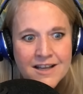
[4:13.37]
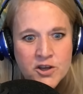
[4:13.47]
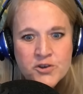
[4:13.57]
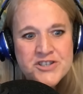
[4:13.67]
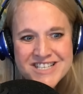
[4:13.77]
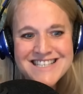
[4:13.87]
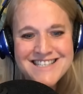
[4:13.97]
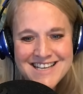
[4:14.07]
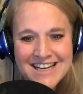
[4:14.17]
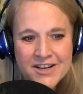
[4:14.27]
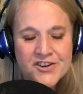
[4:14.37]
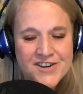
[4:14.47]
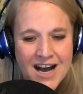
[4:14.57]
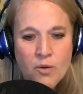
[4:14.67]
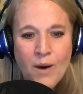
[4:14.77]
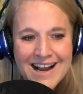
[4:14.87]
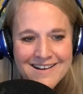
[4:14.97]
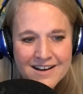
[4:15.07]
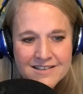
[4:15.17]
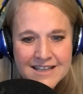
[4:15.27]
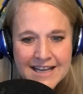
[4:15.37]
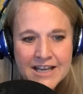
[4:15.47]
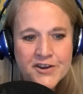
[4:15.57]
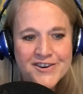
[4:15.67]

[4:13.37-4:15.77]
you'll just see you're not white knuckling it.